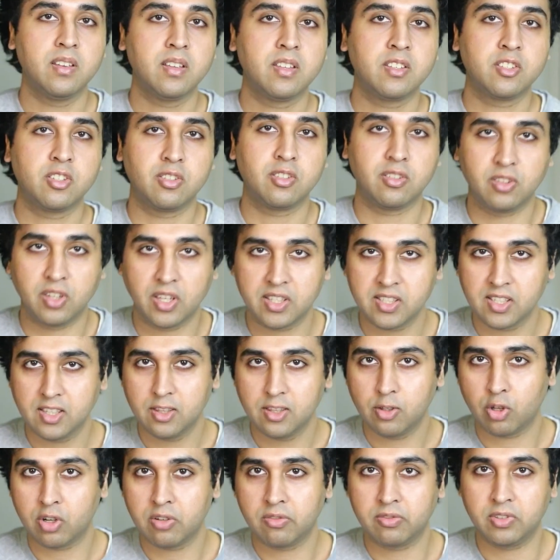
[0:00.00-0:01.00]
So there's a
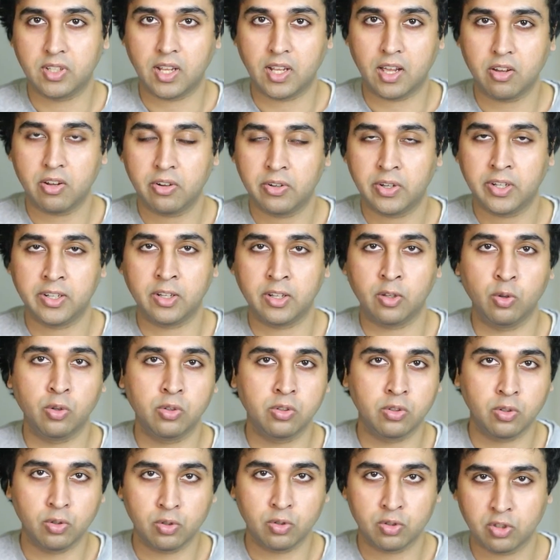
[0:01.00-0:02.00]
lot of doubt around who
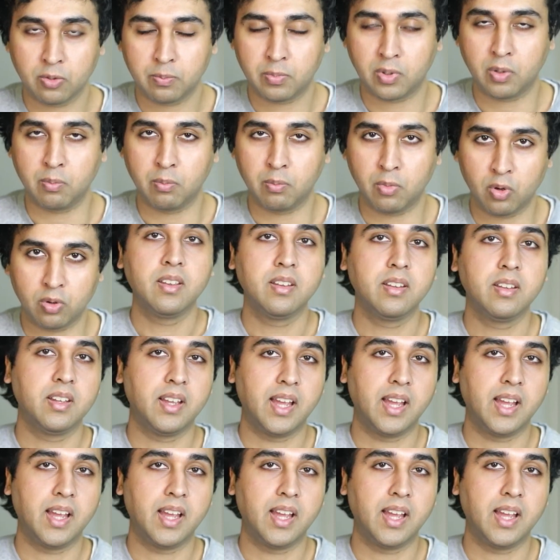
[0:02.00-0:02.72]
you should promote.